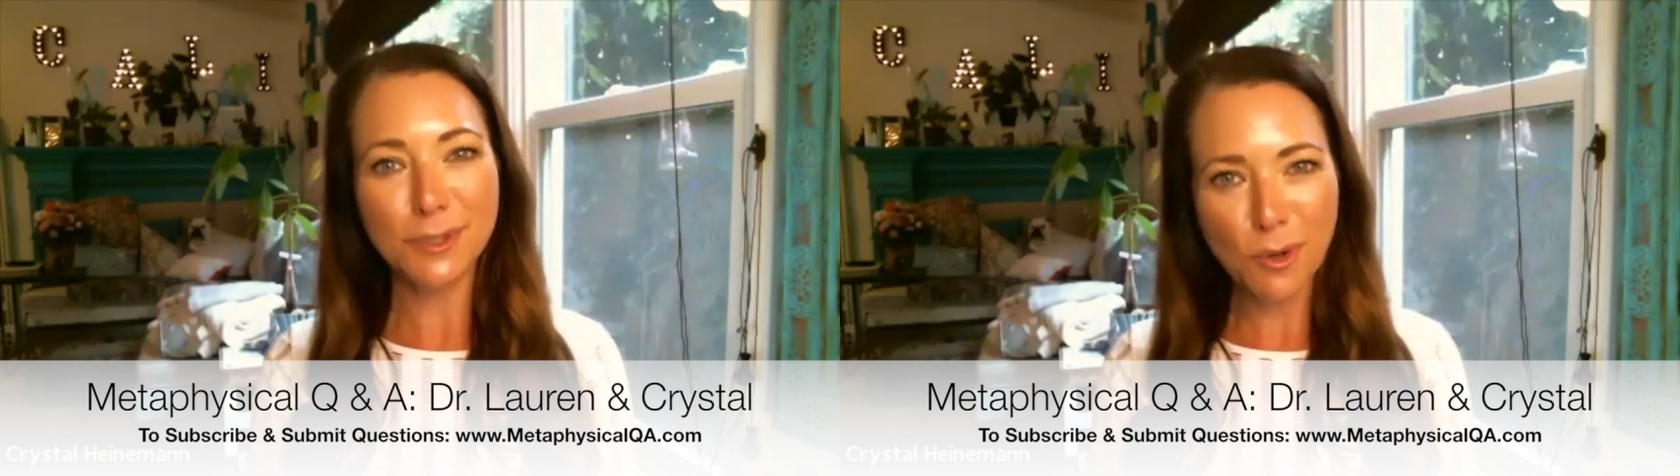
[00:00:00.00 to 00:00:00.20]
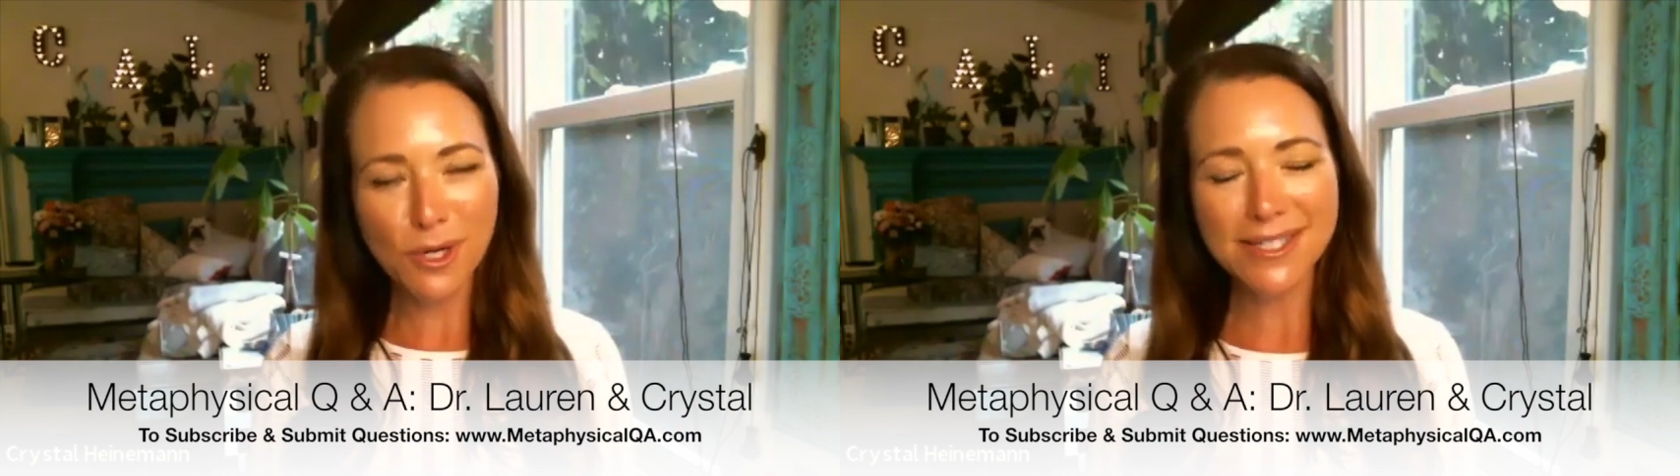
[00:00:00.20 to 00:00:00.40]

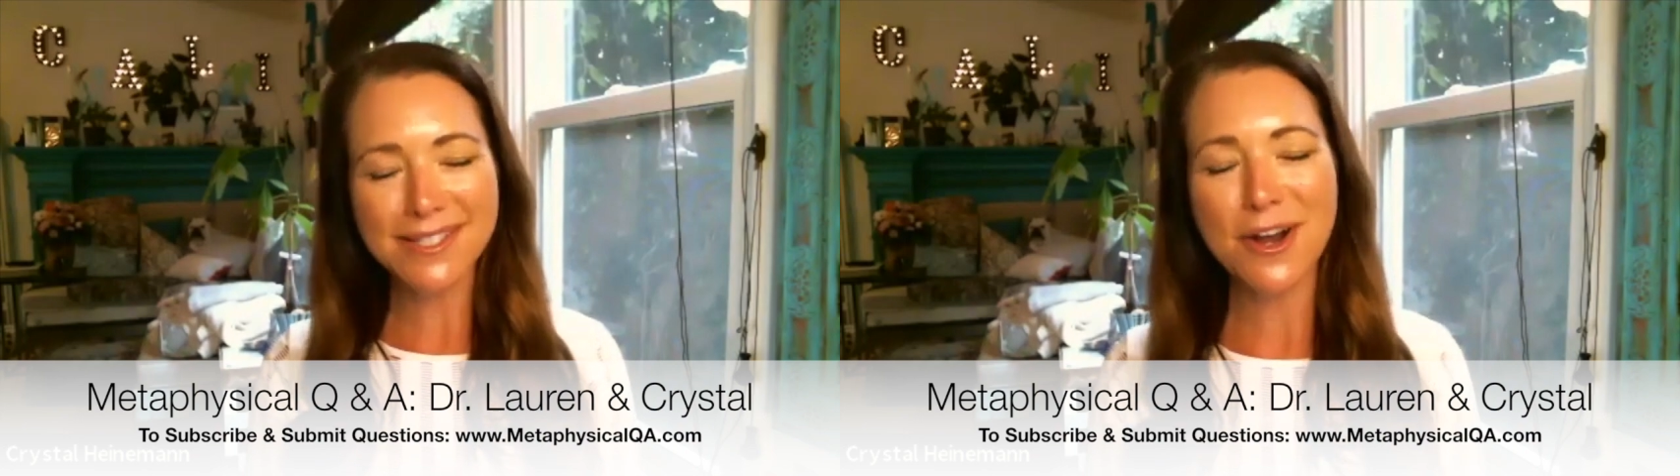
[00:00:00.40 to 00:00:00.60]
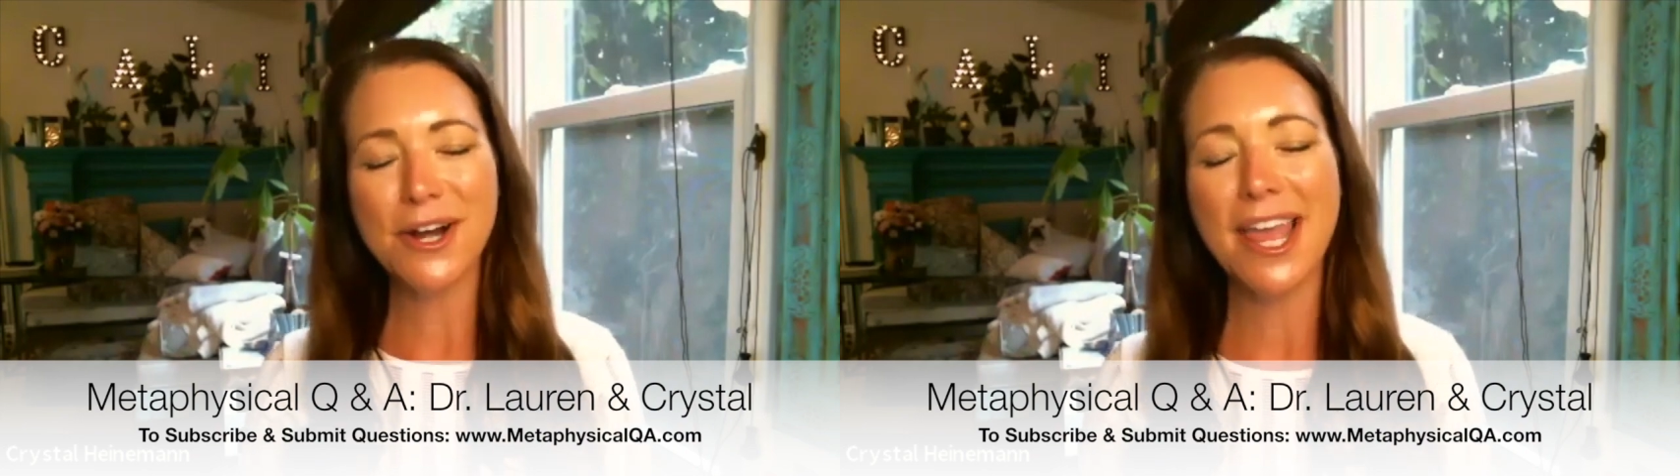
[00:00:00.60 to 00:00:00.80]

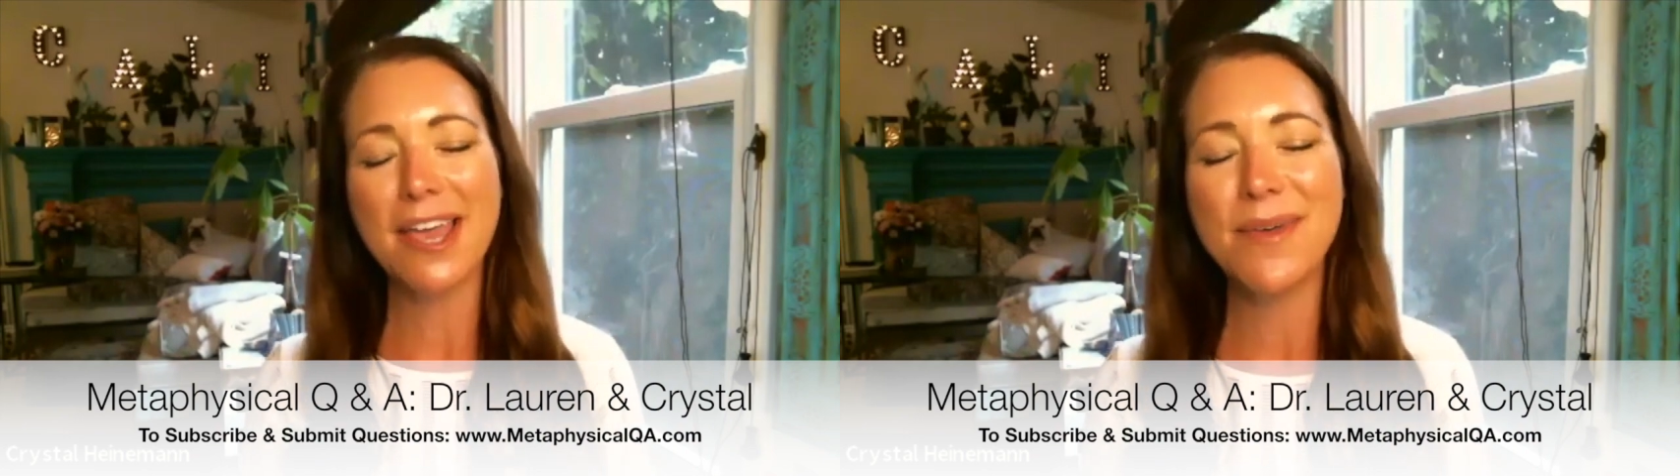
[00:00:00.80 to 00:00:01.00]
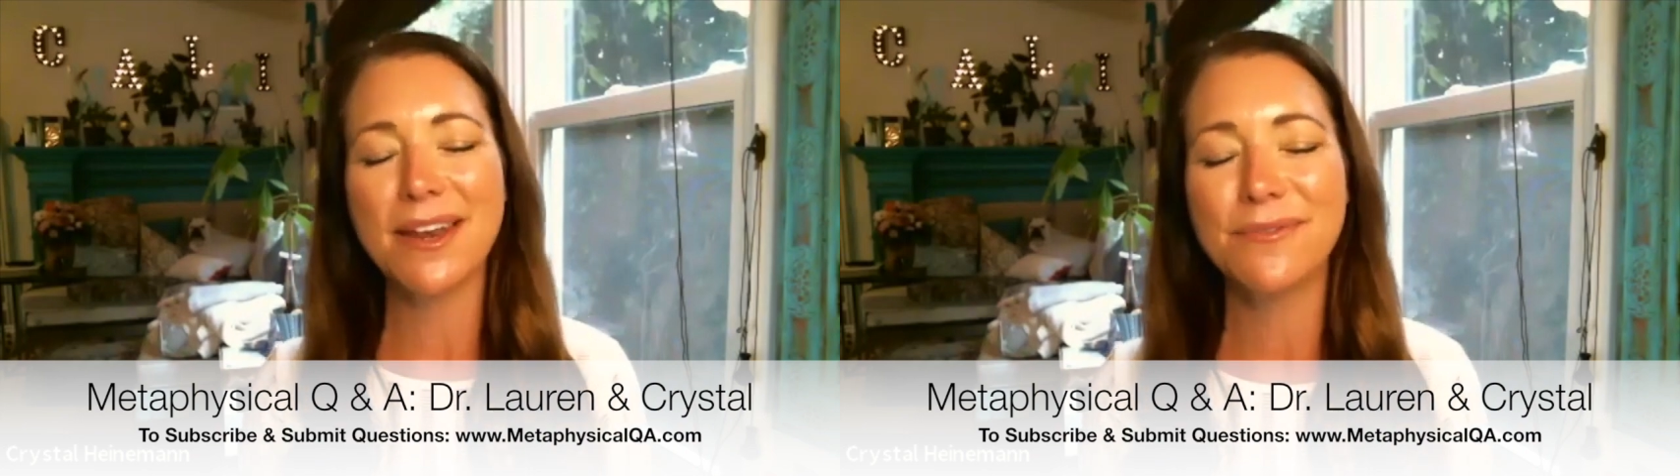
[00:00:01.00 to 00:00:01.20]
Lauren's heart
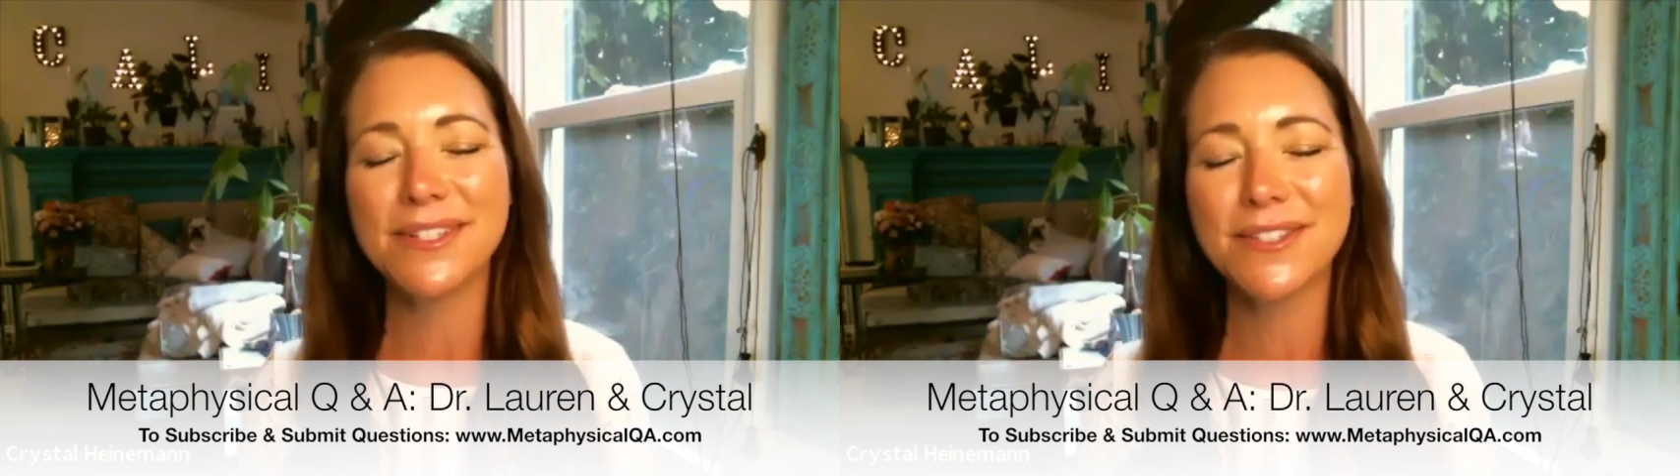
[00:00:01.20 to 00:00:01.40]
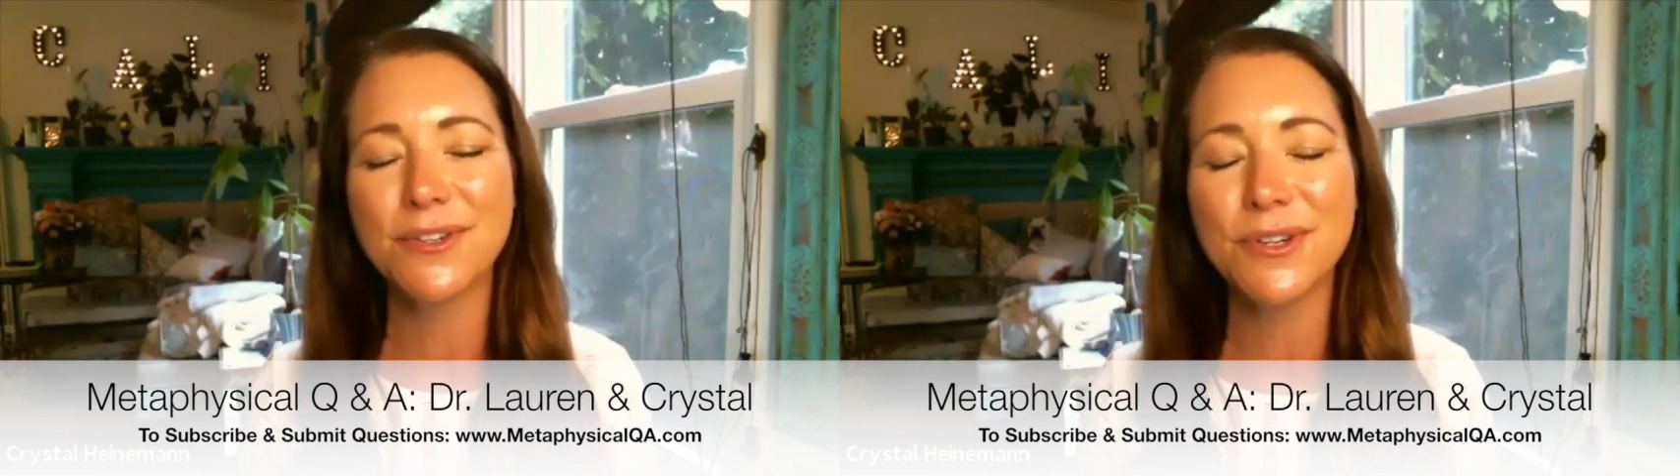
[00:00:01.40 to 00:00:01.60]
and
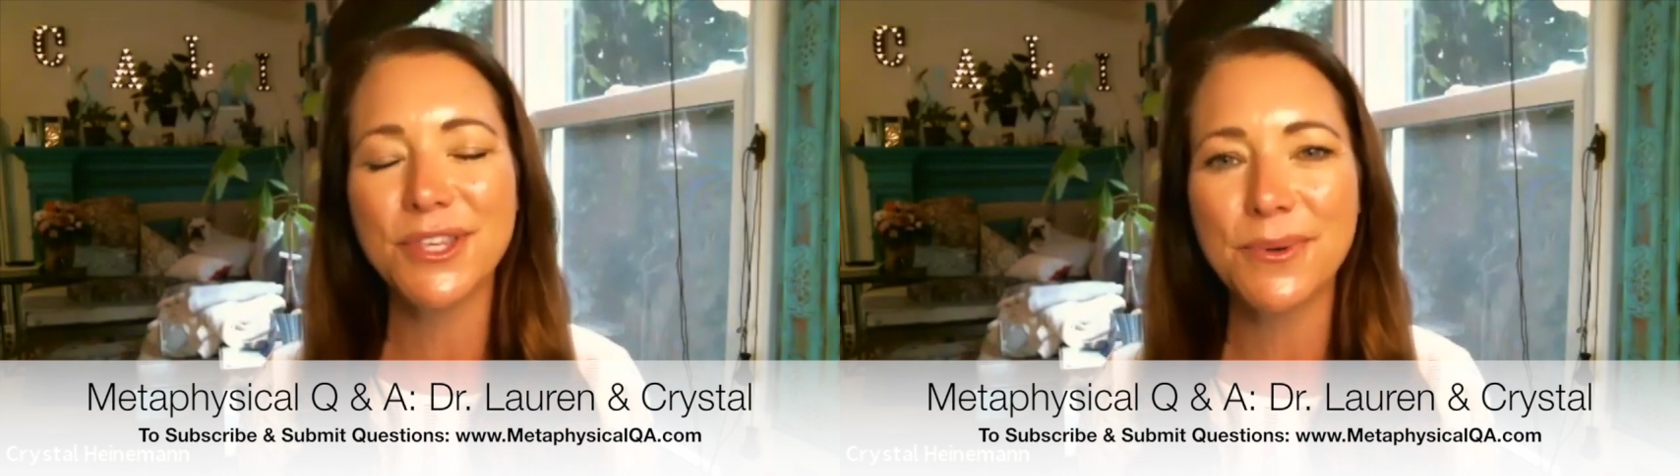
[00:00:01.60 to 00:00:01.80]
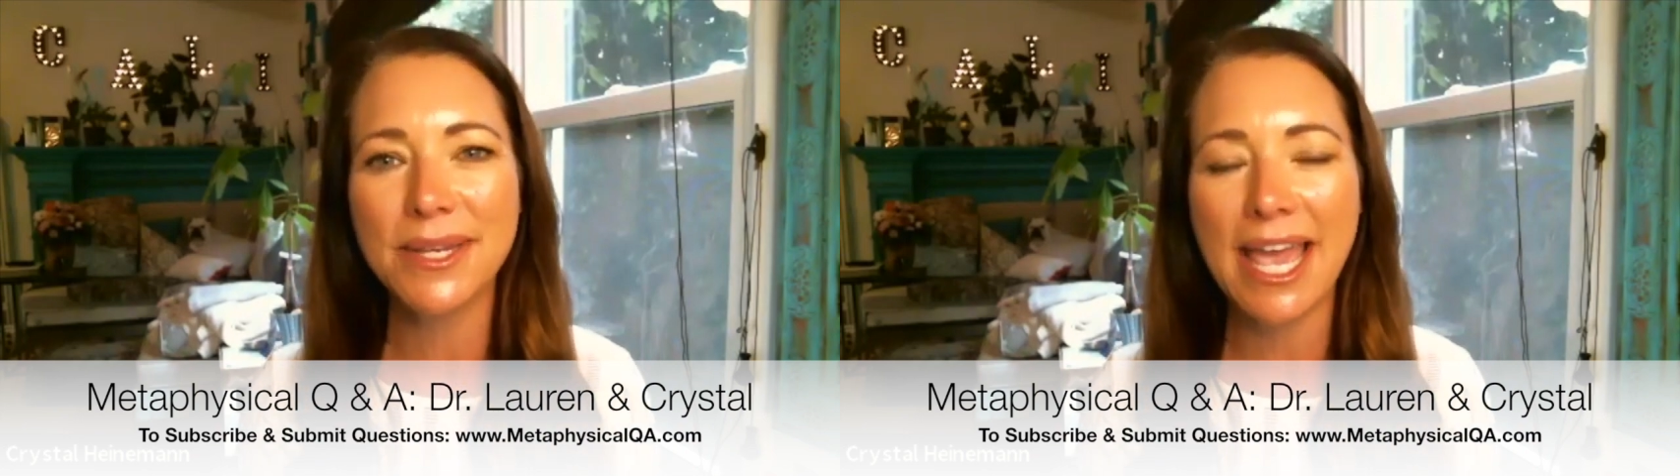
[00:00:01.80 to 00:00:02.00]
Metaphysical
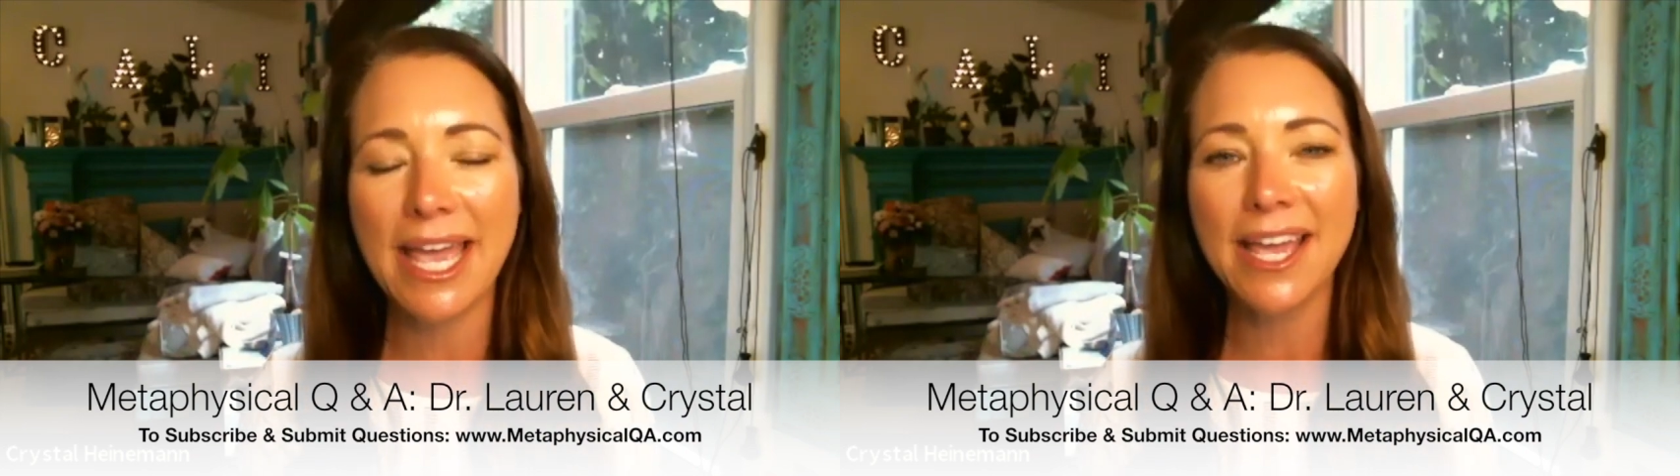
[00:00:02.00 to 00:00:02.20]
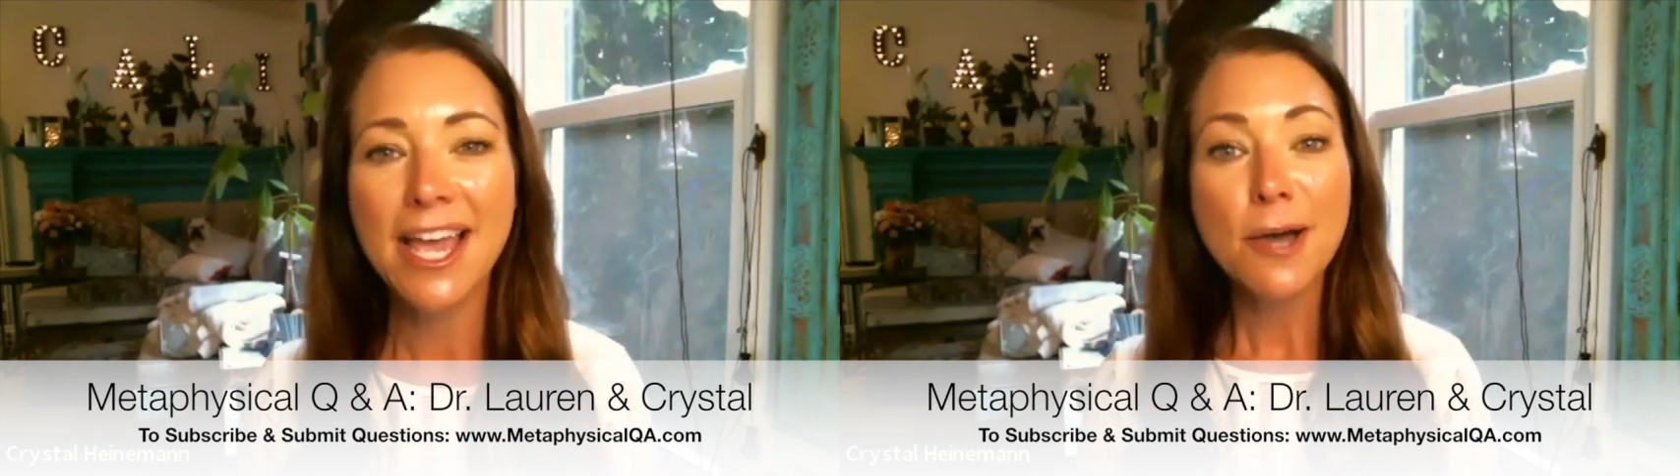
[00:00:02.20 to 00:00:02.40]
Q&A.